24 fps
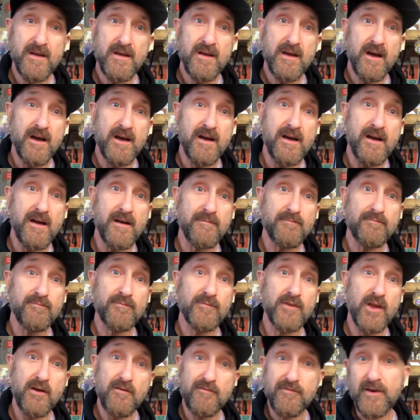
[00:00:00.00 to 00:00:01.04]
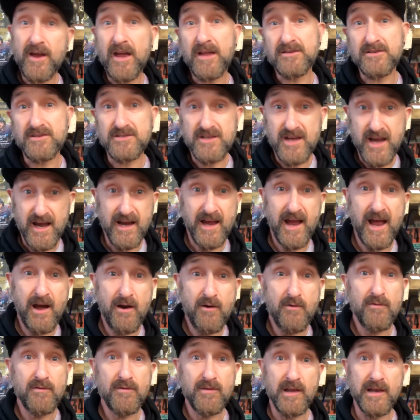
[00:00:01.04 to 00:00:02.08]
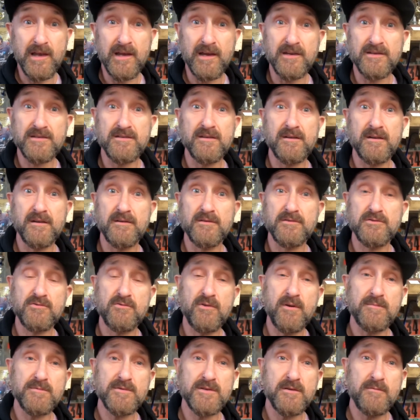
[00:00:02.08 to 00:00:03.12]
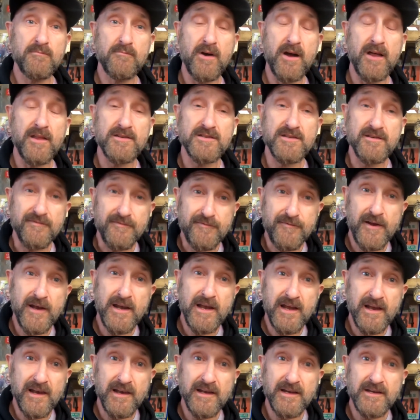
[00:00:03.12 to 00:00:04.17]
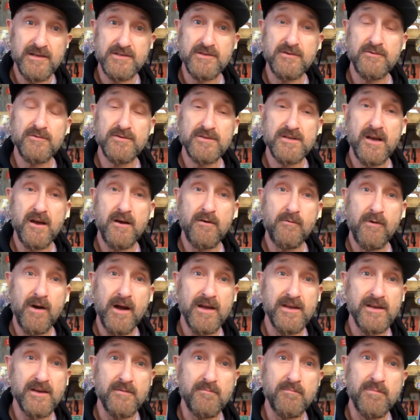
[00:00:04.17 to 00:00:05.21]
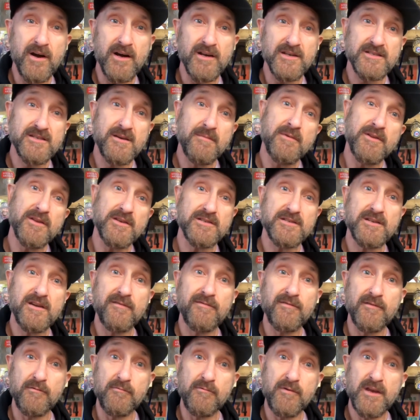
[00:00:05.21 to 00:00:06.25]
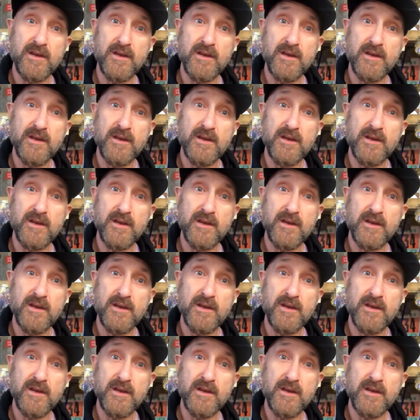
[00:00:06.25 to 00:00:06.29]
Don't forget to check out the links in the description where there's affiliate links also, where you can buy some of the stuff that we